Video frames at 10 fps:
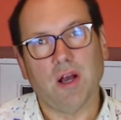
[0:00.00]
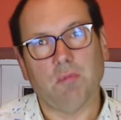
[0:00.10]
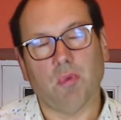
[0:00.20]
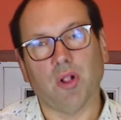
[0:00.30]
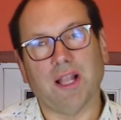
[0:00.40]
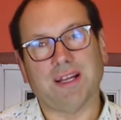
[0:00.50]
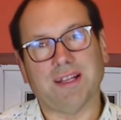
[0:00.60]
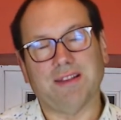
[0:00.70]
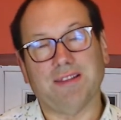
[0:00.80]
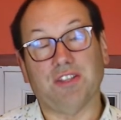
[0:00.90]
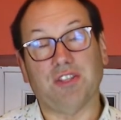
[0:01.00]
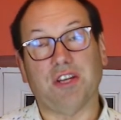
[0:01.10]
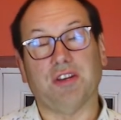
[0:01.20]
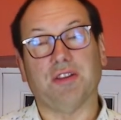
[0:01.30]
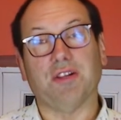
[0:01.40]
more likely in this
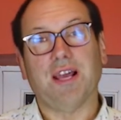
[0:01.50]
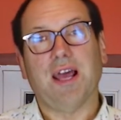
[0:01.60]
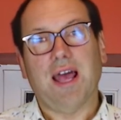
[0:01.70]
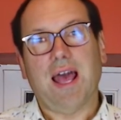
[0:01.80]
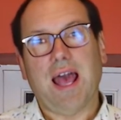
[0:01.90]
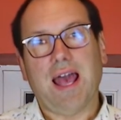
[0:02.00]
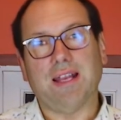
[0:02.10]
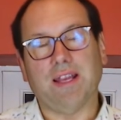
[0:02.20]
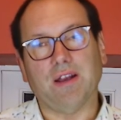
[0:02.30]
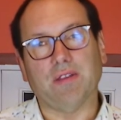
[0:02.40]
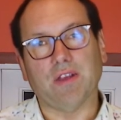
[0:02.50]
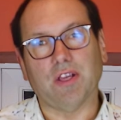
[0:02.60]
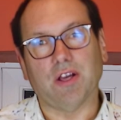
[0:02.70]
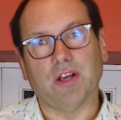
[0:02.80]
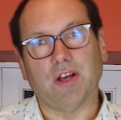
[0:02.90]
year than any other
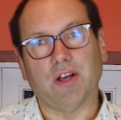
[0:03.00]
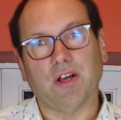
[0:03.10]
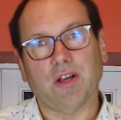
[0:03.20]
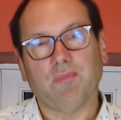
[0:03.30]
year,